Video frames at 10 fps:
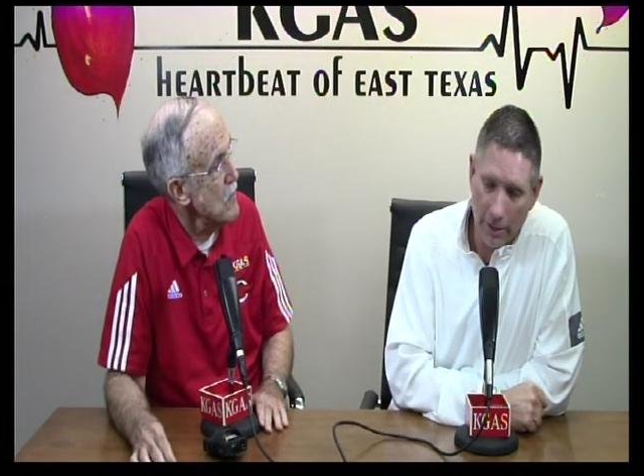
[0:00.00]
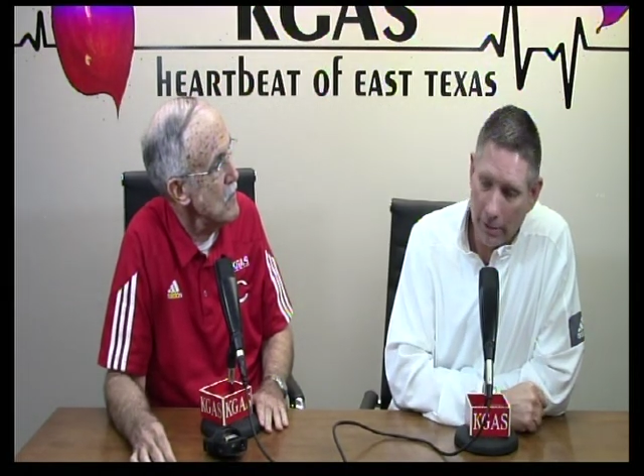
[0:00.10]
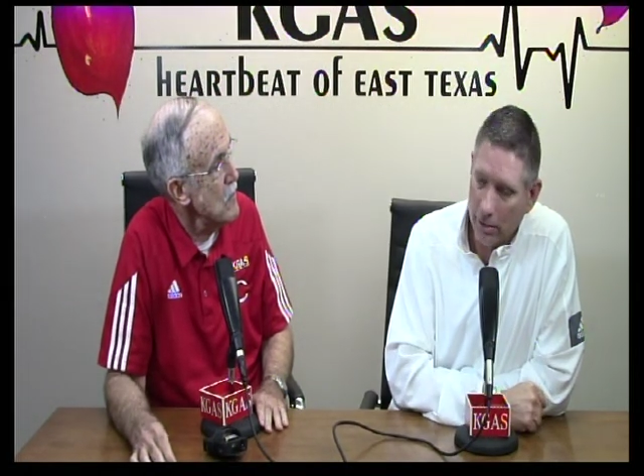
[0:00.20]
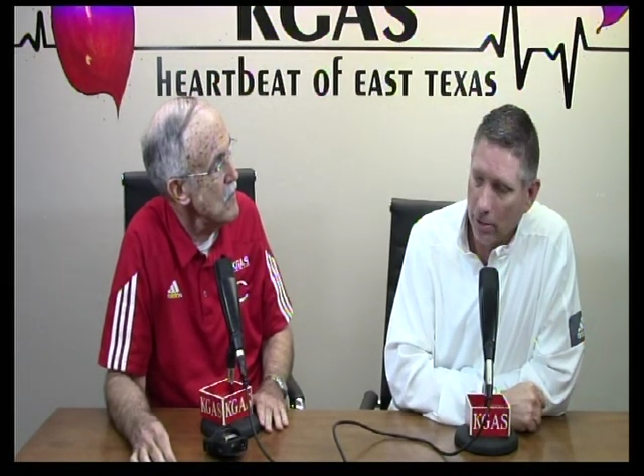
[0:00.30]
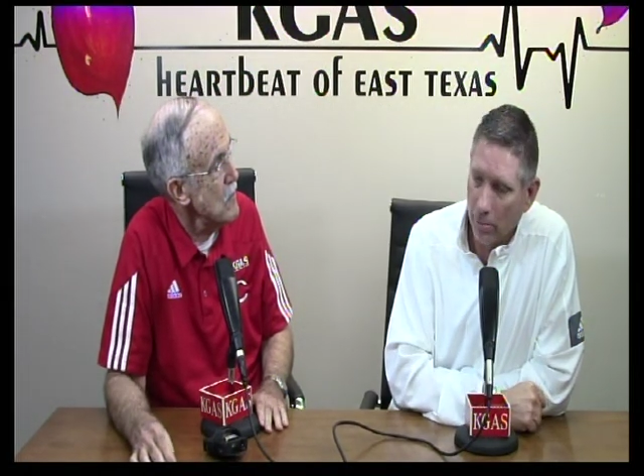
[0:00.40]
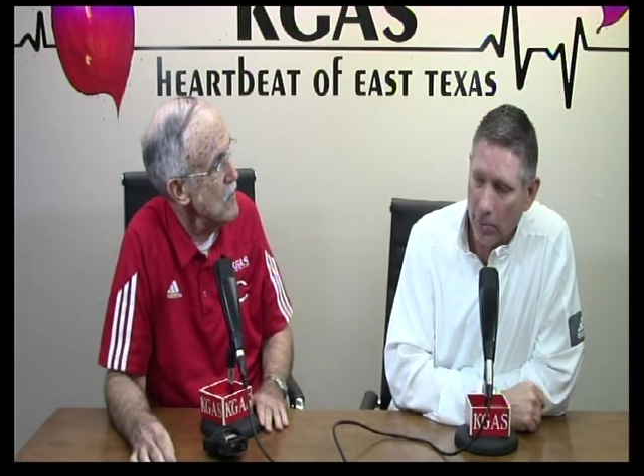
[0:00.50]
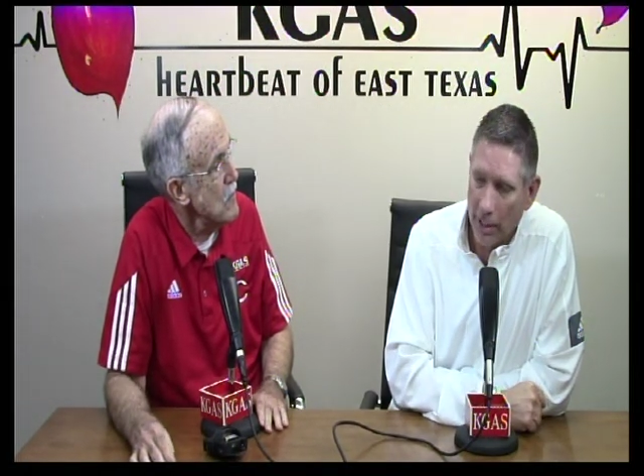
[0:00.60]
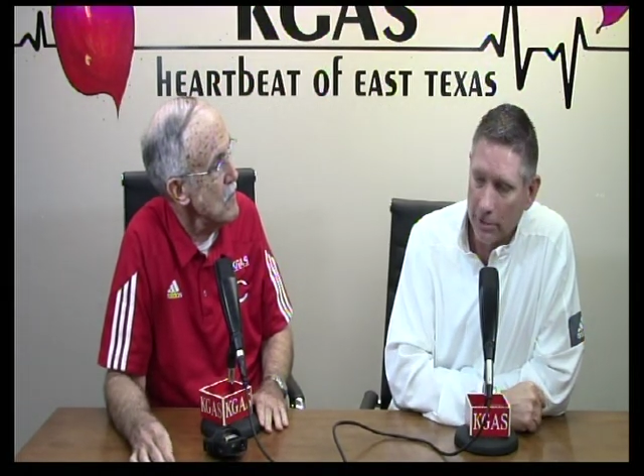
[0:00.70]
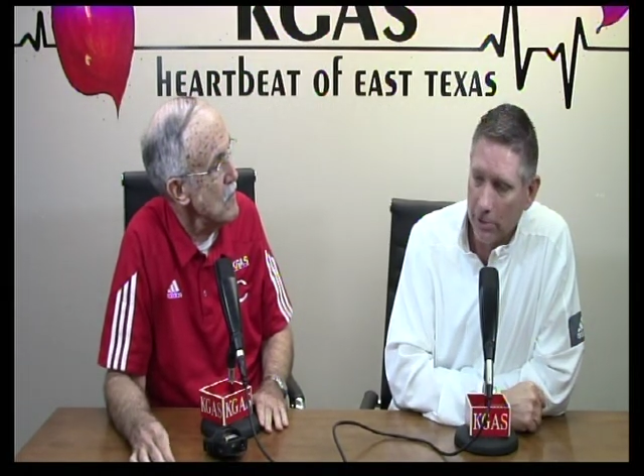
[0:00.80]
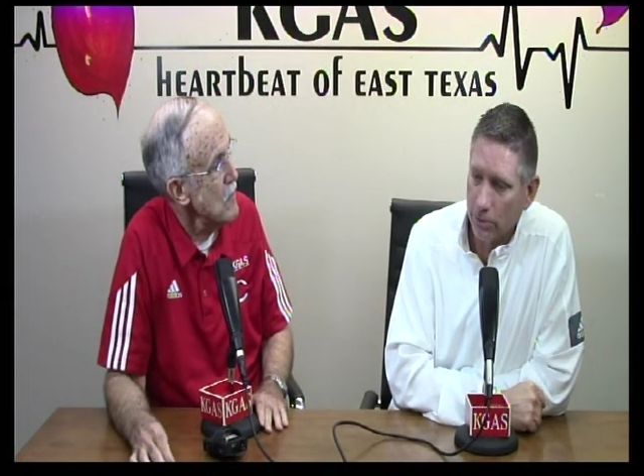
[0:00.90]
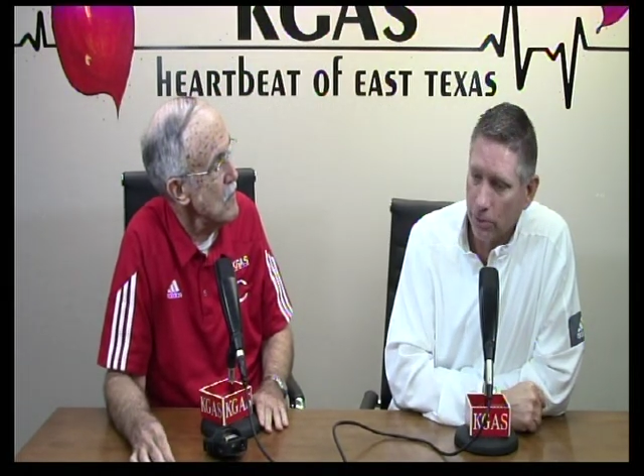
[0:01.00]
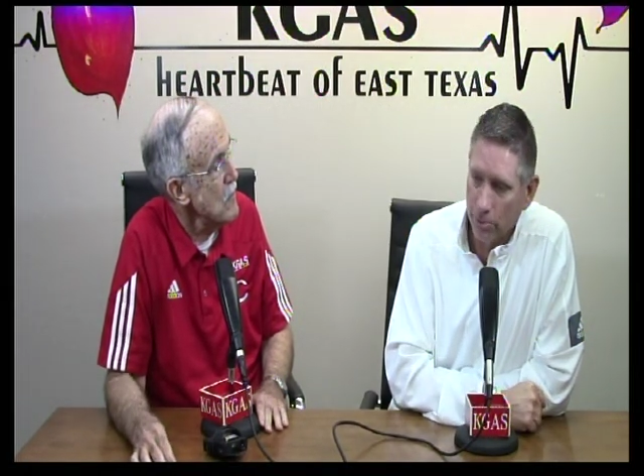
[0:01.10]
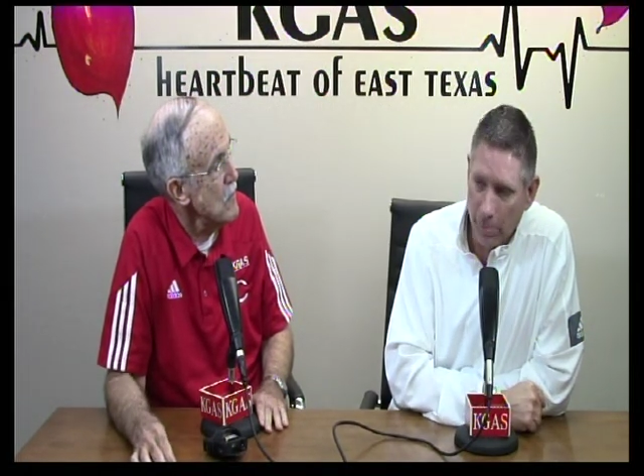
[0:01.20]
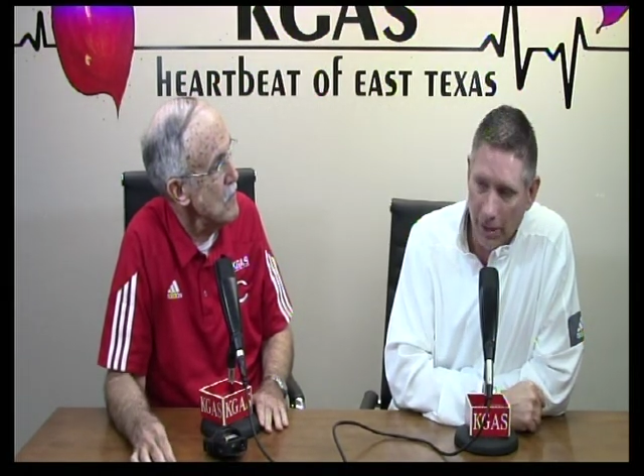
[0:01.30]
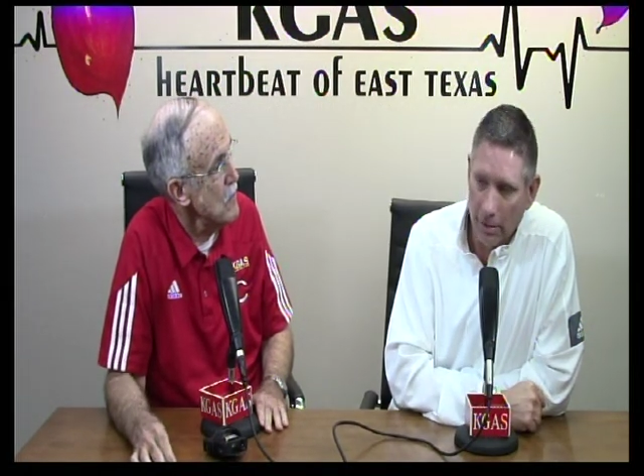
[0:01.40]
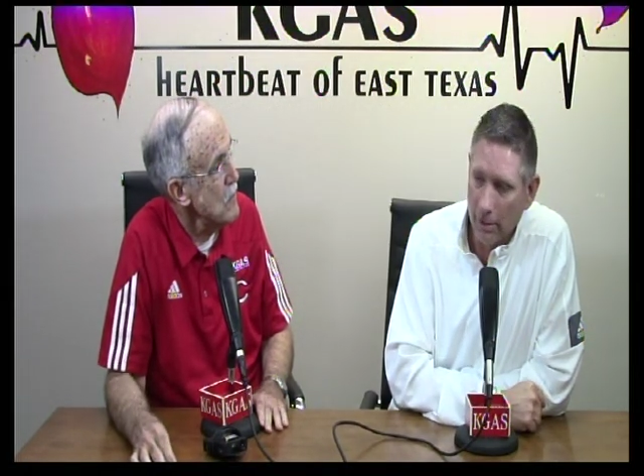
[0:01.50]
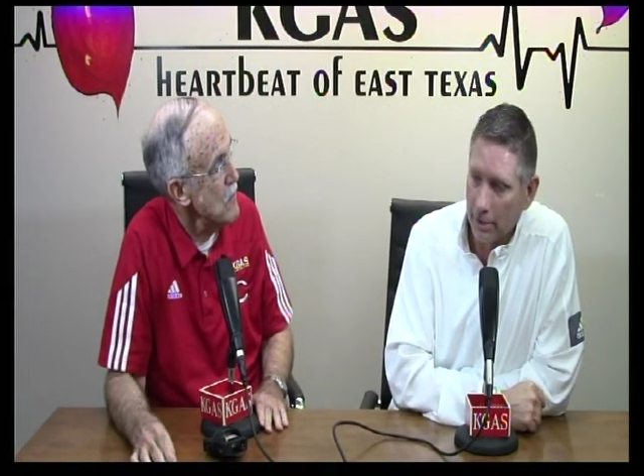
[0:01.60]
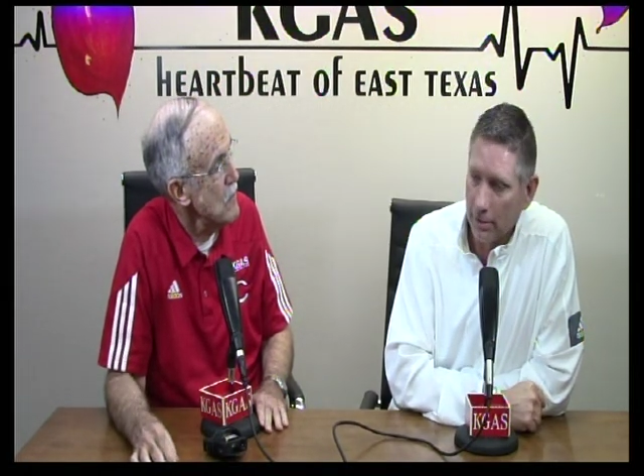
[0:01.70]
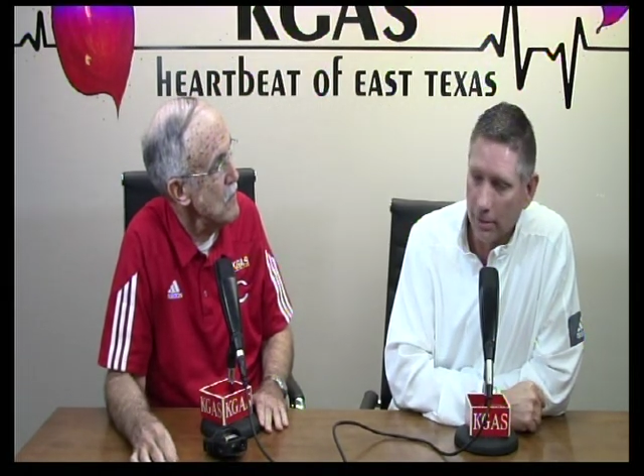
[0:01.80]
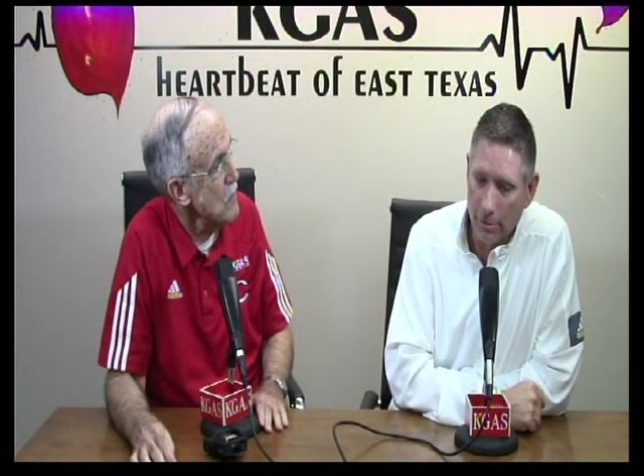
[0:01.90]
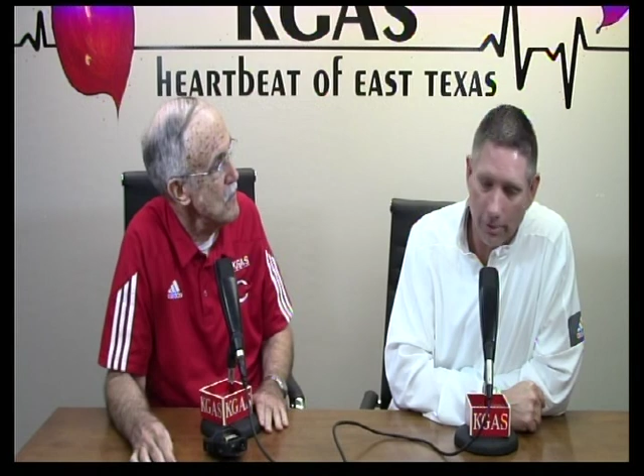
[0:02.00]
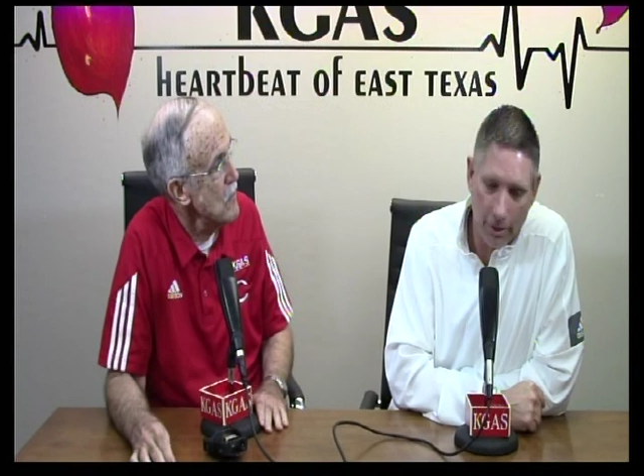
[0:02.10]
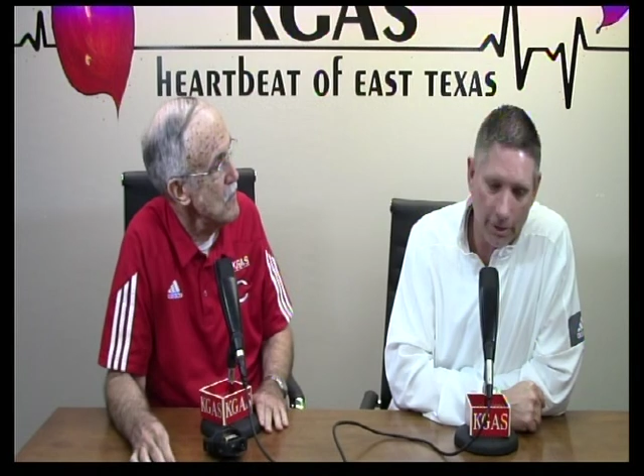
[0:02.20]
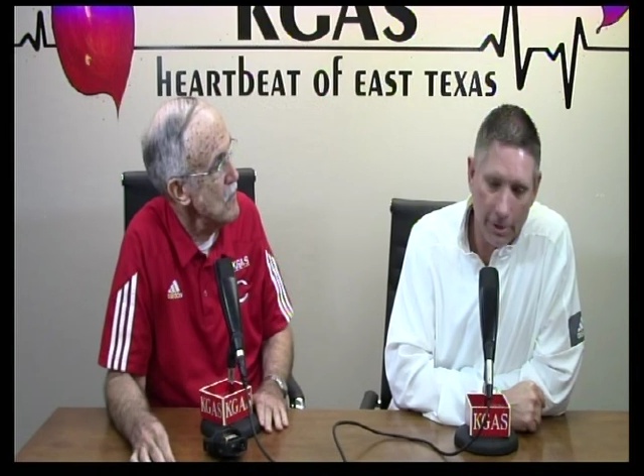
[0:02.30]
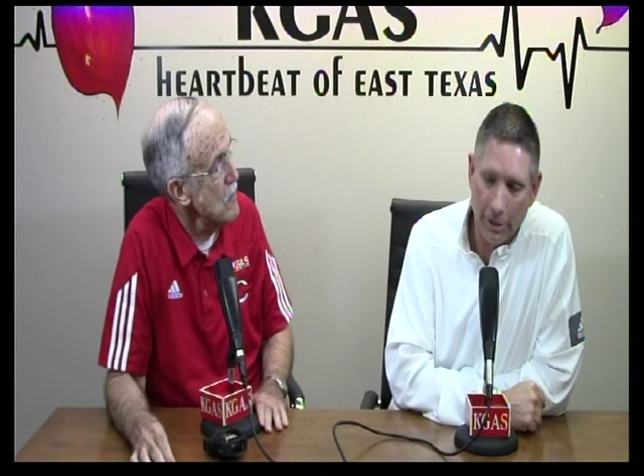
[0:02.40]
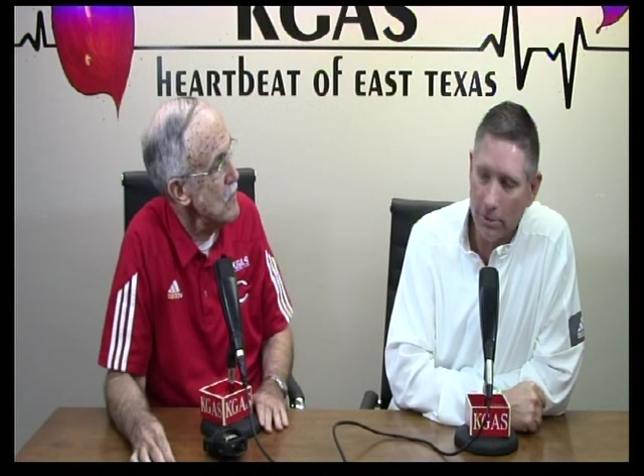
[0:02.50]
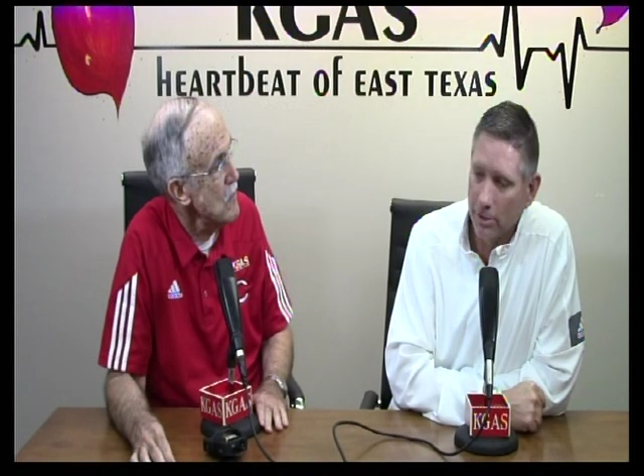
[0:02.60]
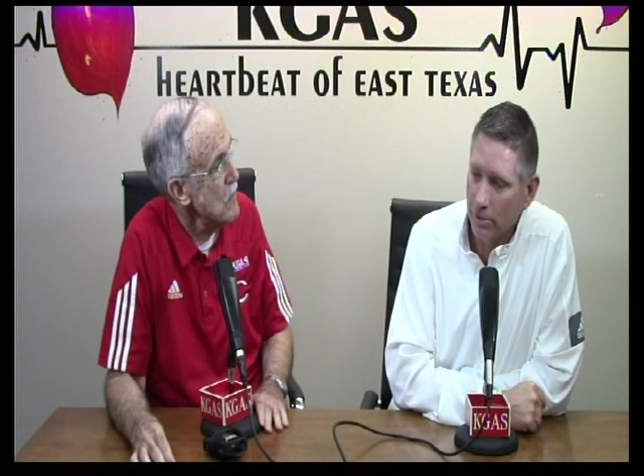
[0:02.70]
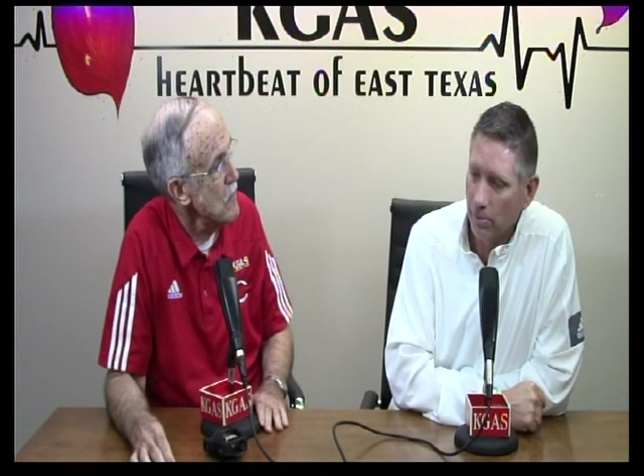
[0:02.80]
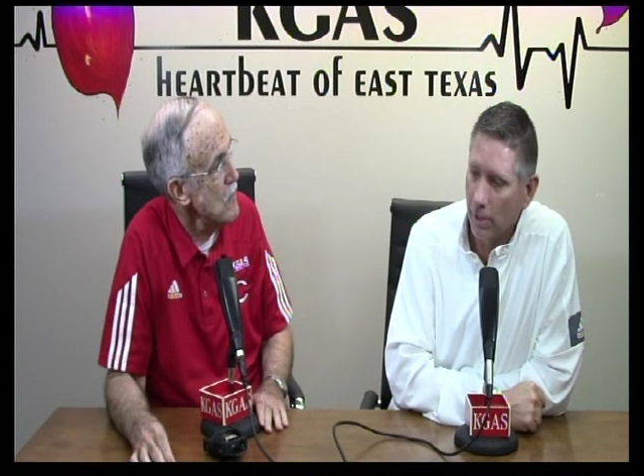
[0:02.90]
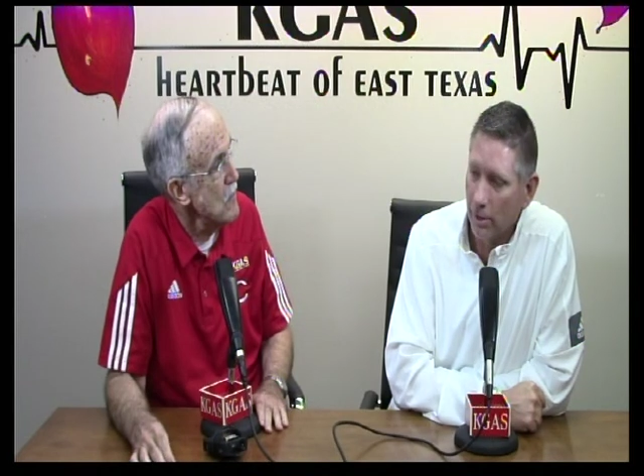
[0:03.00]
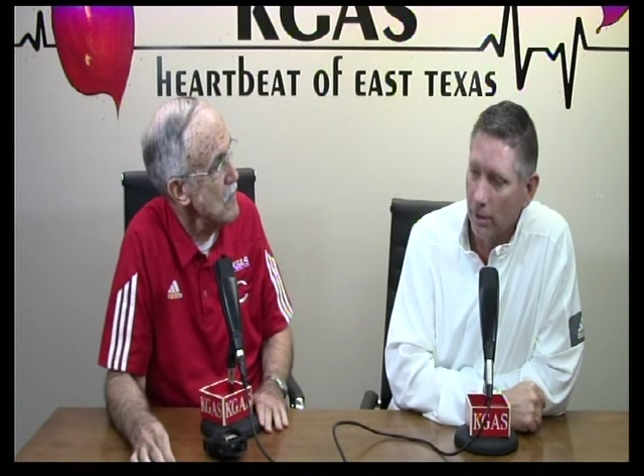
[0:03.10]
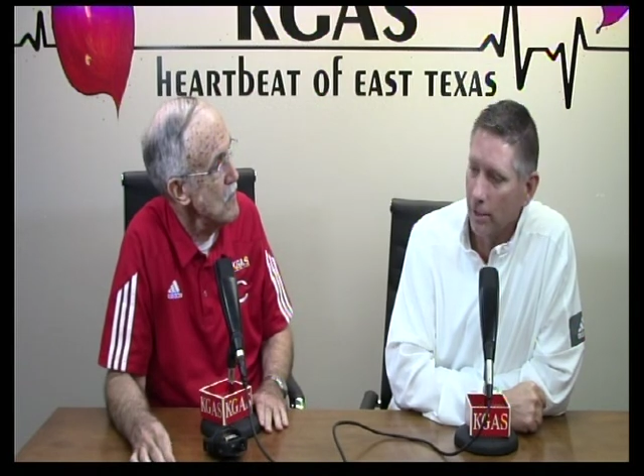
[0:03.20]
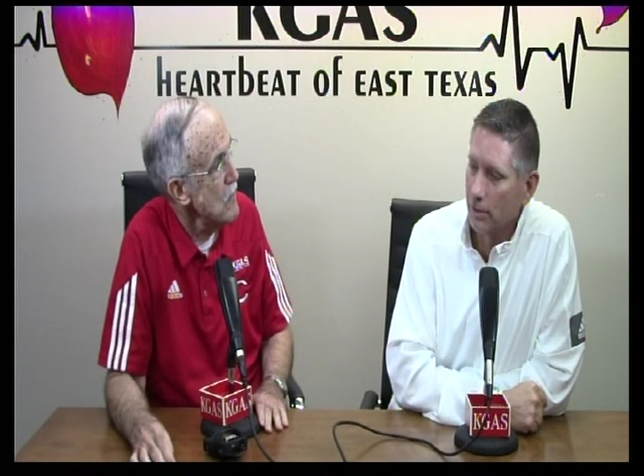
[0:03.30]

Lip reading: I thought our practice was better. I thought our intensity was better.